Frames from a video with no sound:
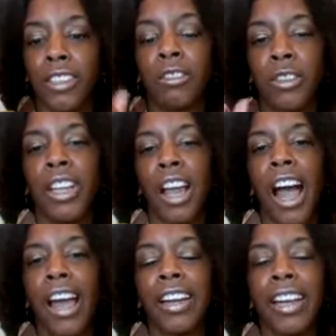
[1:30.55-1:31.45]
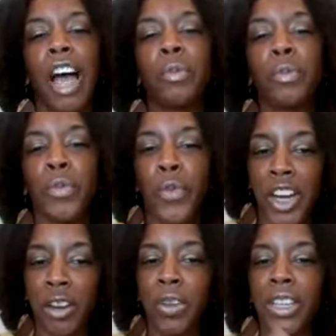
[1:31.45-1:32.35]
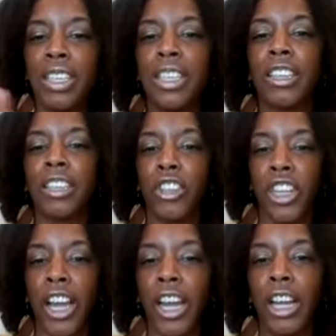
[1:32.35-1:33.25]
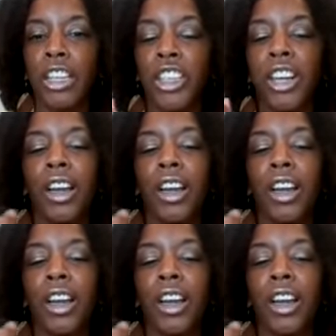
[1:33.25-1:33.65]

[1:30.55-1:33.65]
really hot, and I'm ready for the season to change.